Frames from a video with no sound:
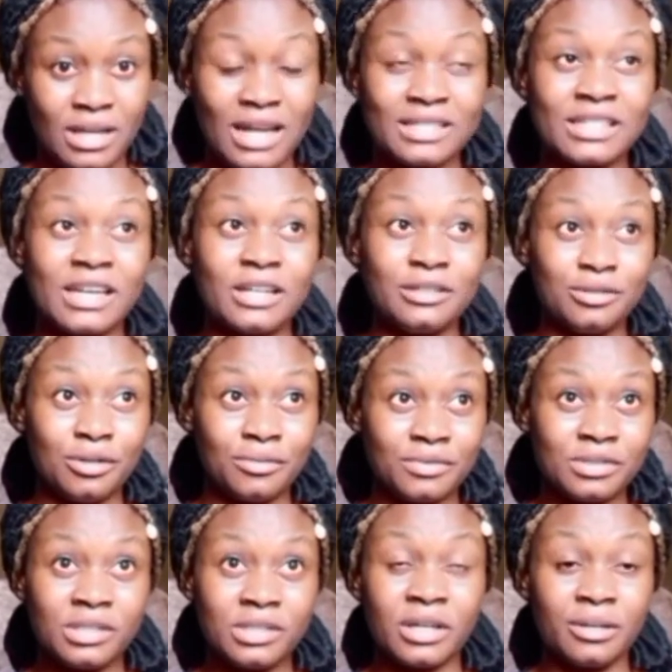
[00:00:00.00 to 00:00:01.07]
At the end of
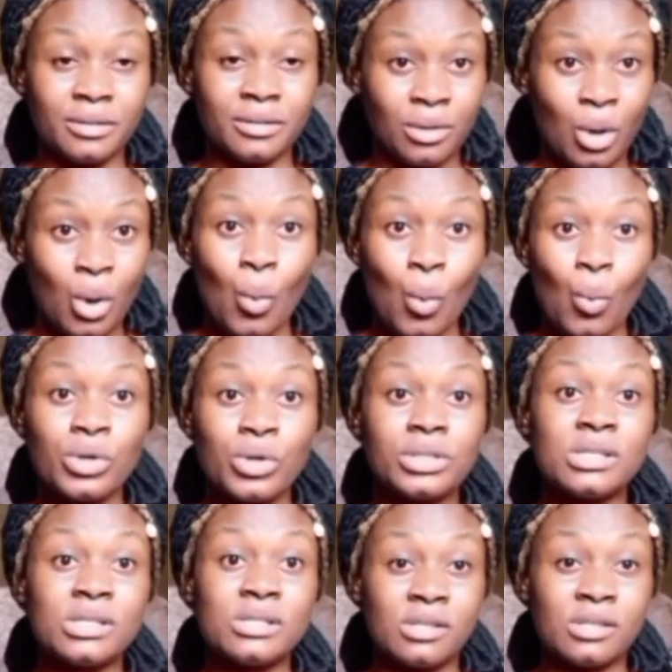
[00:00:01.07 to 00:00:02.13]
the day, we
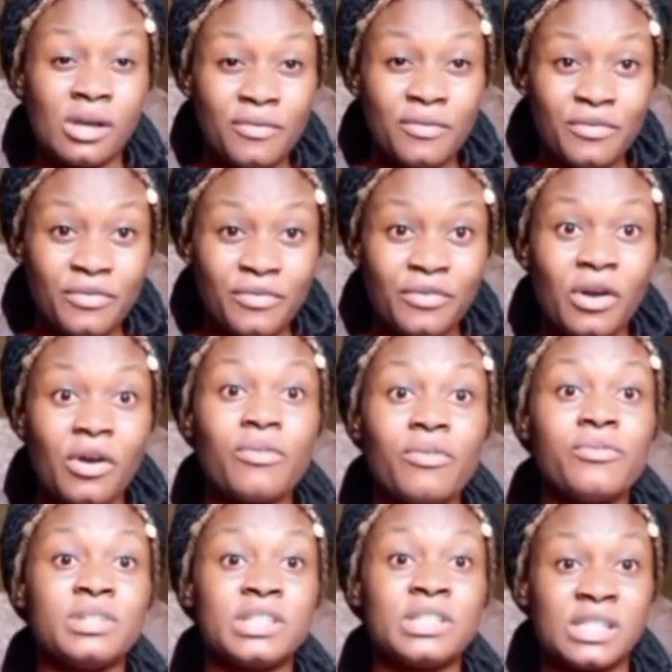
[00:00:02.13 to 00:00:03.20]
deserve
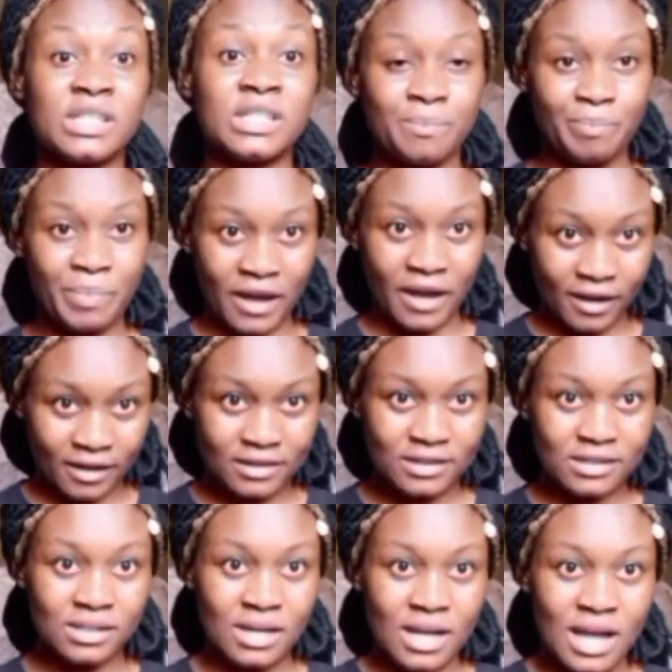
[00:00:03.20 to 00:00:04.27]

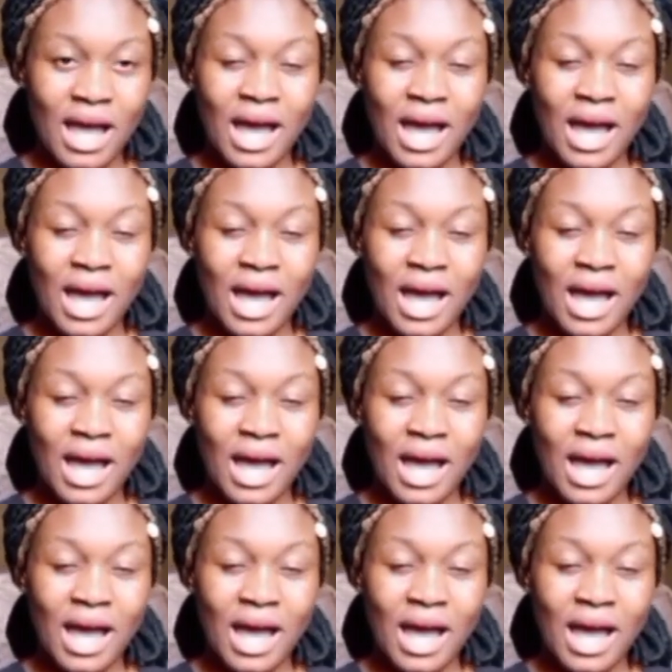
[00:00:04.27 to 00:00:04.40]
respect.